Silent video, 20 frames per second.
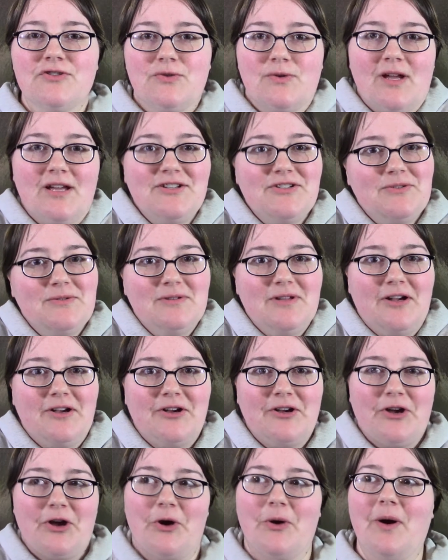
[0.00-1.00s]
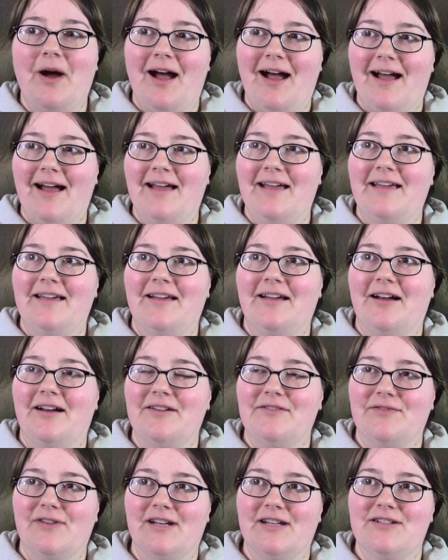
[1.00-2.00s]
not too long ago, I got
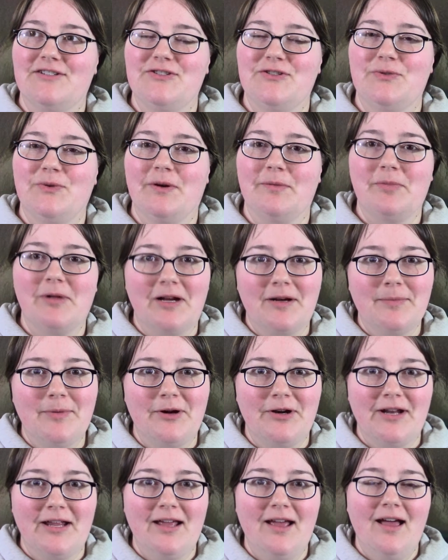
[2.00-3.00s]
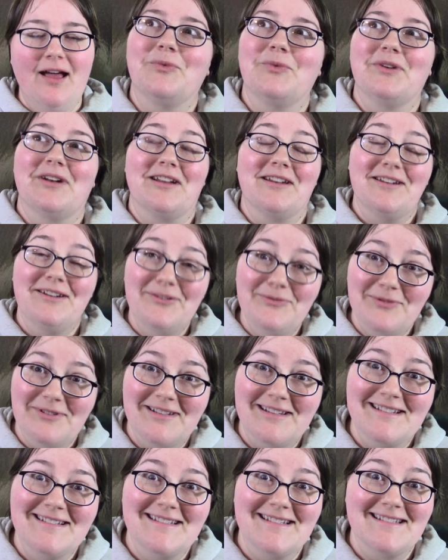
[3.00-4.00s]
invited to a block party. What I didn't
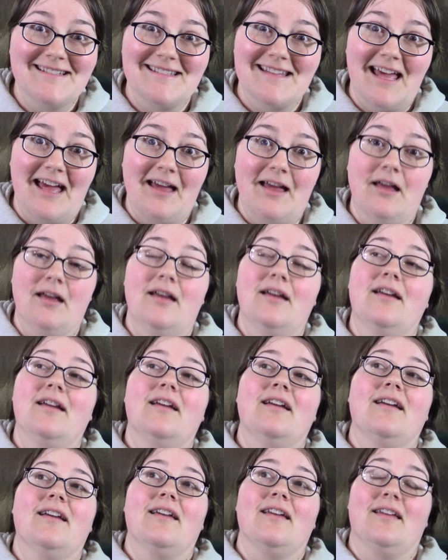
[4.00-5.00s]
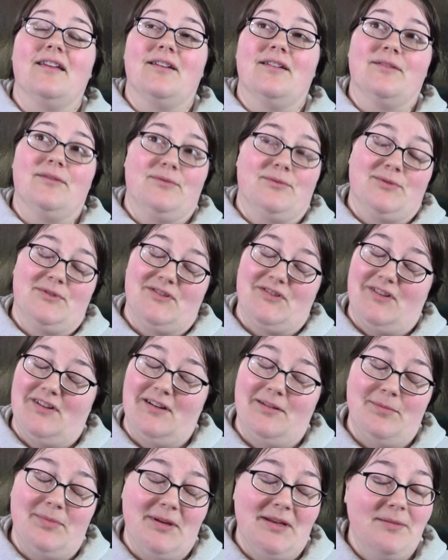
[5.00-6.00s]
realize is that it was going
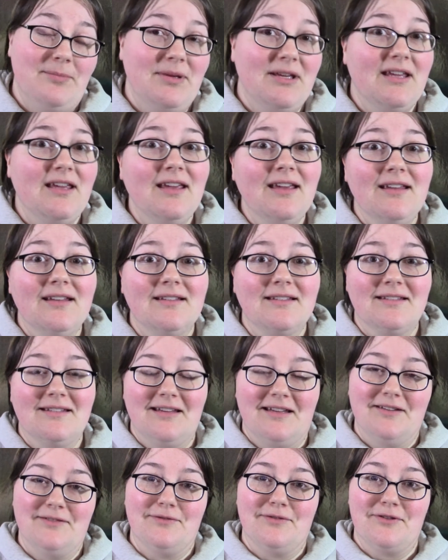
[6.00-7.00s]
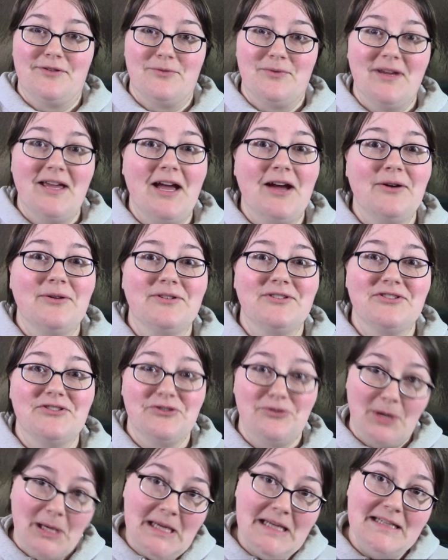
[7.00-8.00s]
to be a big hit, and for 3 hours
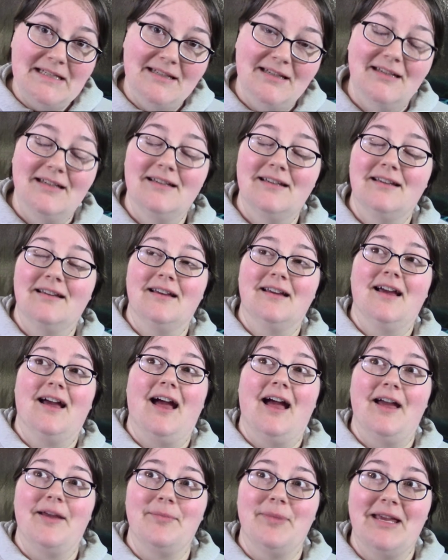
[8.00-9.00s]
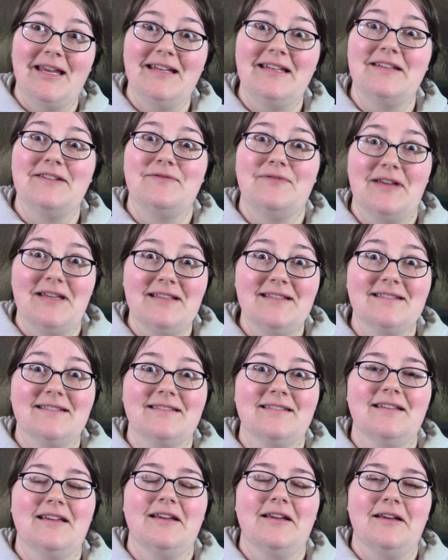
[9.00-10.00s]
straight, I painted face
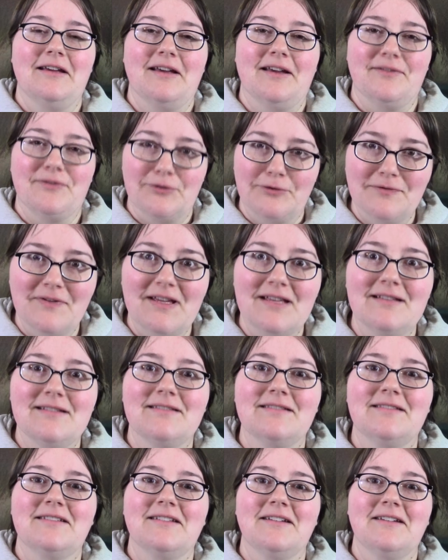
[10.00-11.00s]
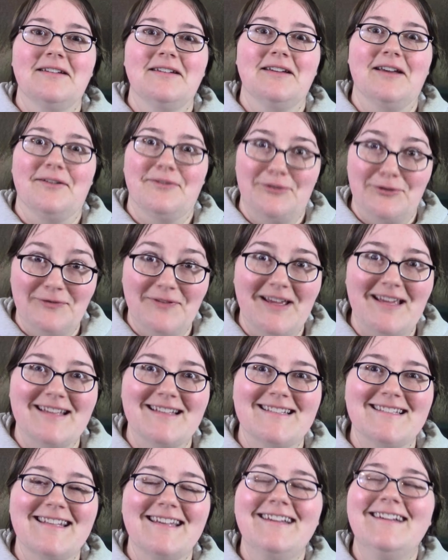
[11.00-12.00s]
after face after face.